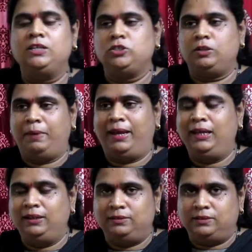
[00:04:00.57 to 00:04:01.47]
So the
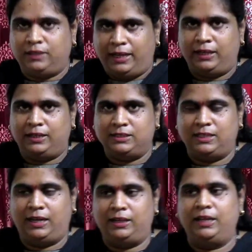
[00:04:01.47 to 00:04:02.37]
main thing is
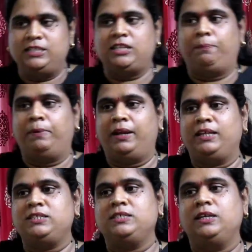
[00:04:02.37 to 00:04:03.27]
that it
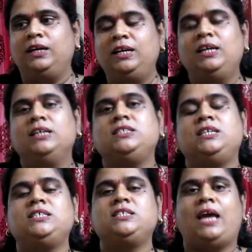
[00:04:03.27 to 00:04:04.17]
separates the
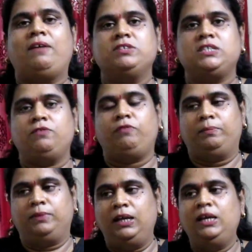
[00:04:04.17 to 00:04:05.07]
chest cavity
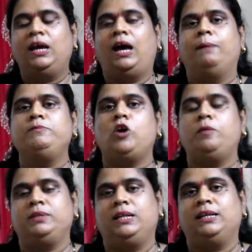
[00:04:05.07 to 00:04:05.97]
from the
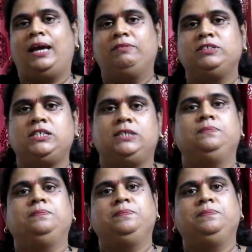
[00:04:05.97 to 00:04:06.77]
abdominal cavity.